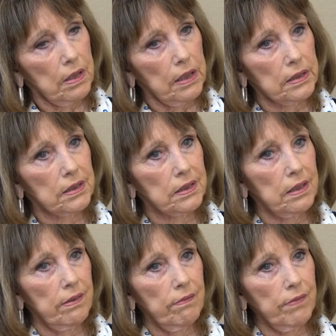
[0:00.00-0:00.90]
it's
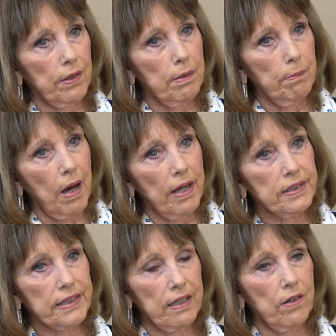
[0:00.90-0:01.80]
very, I'd
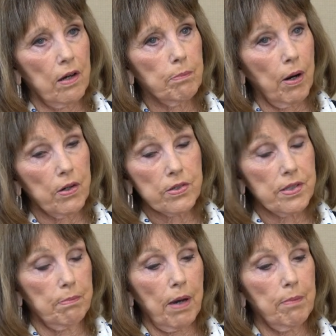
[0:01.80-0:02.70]
say,
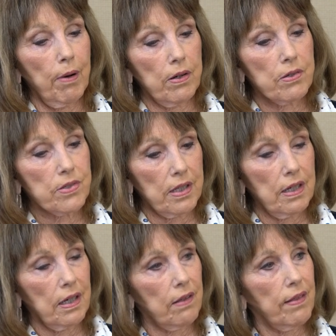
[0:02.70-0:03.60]
nonpartisan, bipartisan,
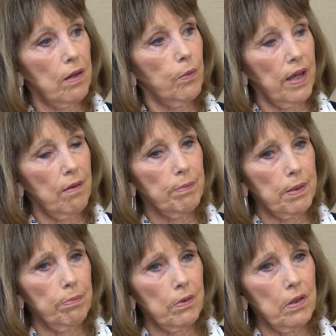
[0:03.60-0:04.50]
and I think we have
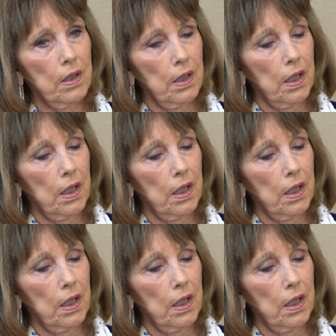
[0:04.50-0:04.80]
people